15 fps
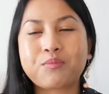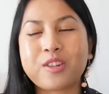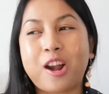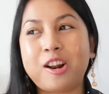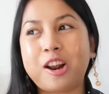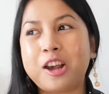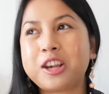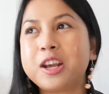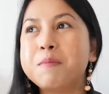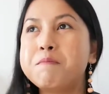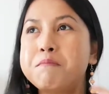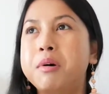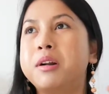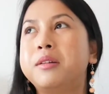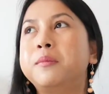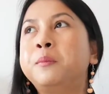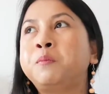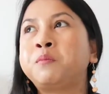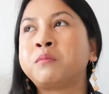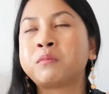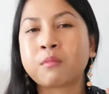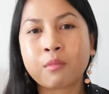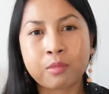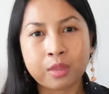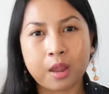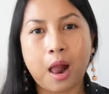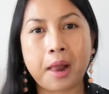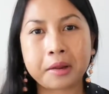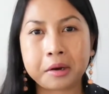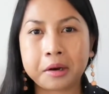I like it, but
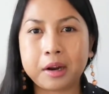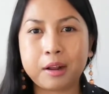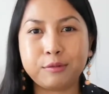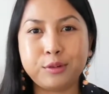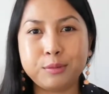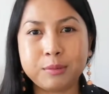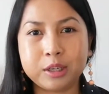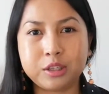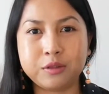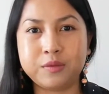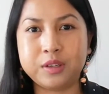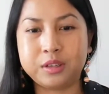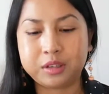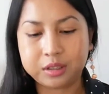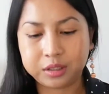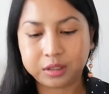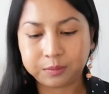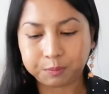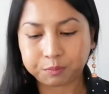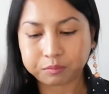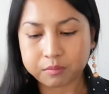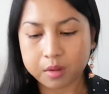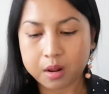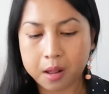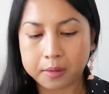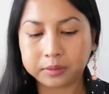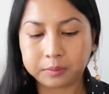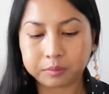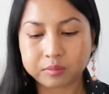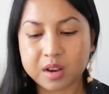I cannot have too much of it because
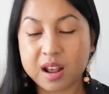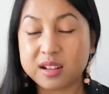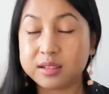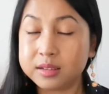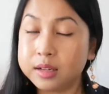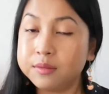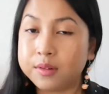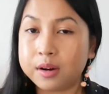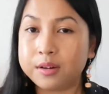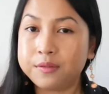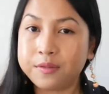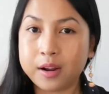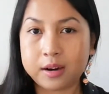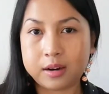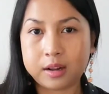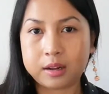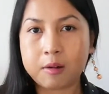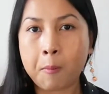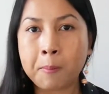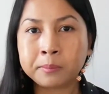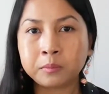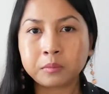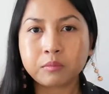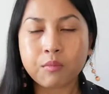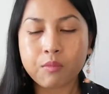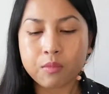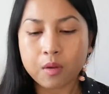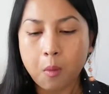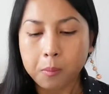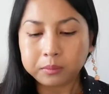it's still very fattening.
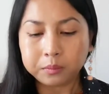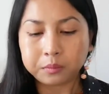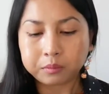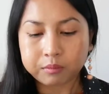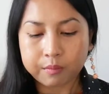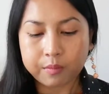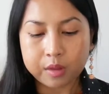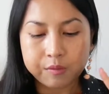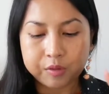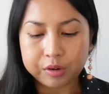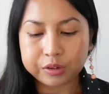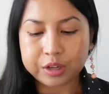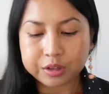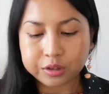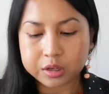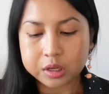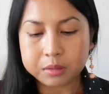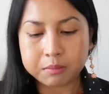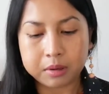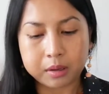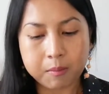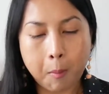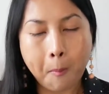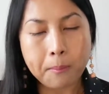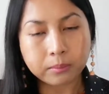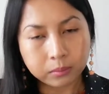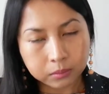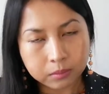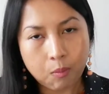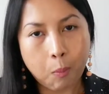It tastes good, but
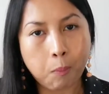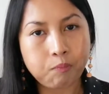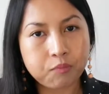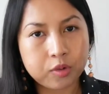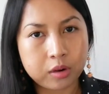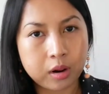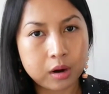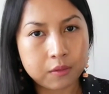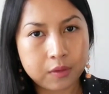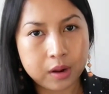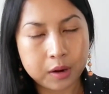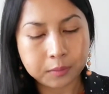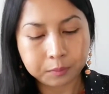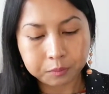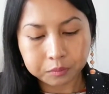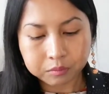a lot of fat.